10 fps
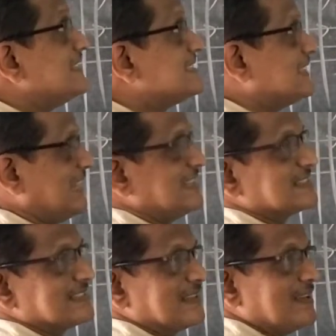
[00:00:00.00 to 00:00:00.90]
these
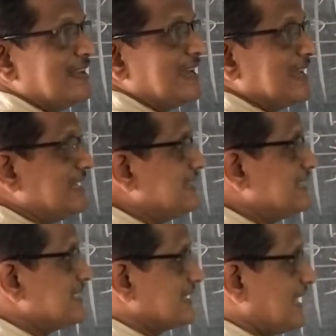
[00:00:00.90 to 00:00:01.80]
lines. In
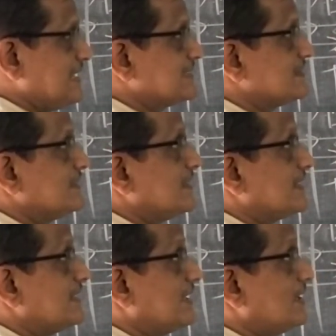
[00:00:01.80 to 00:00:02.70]
these lines,
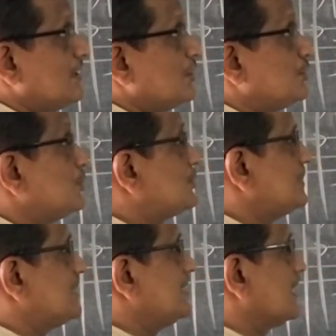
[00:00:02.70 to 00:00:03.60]
here you
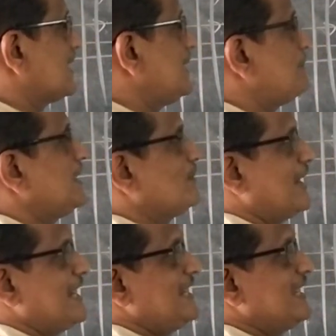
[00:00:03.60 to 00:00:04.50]
should keep in
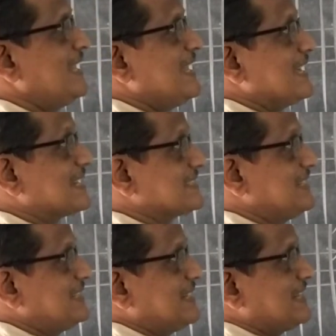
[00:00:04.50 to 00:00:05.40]
mind
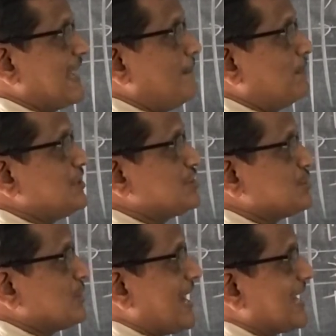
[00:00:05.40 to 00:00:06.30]
resultant
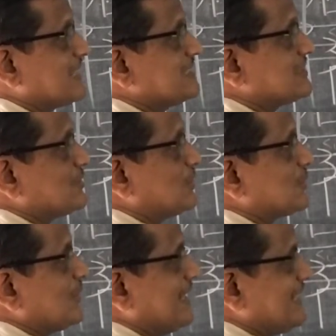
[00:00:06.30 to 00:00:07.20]
amplitude R is equal
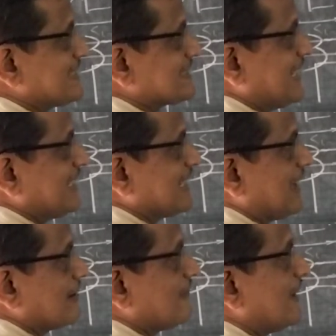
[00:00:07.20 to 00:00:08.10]
to A sin
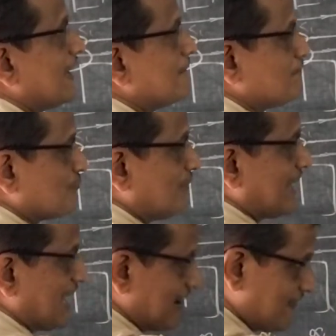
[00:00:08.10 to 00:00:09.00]
alpha
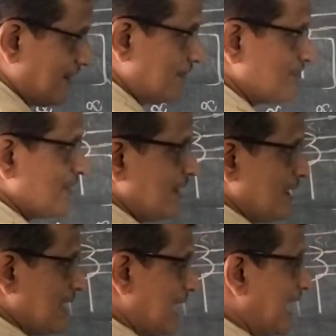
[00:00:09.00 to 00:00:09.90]
by alpha.
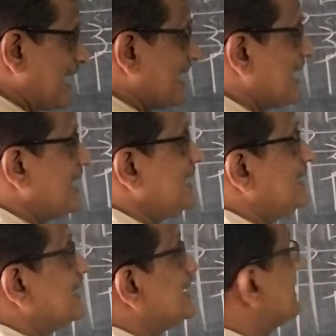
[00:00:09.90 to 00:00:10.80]
And
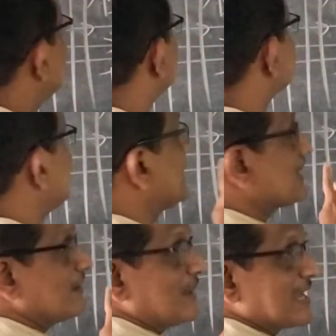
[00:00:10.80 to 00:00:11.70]
again, here
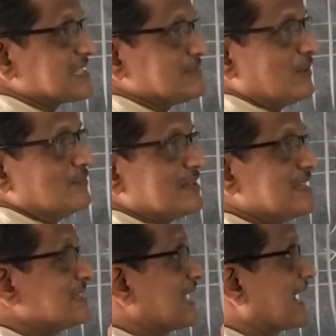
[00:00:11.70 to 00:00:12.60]
central maximum,
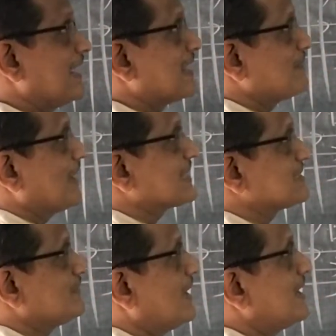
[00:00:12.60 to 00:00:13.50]
secondary
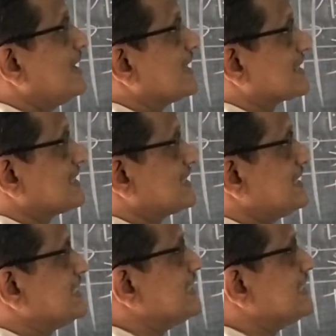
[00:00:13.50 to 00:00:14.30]
maxima, resultant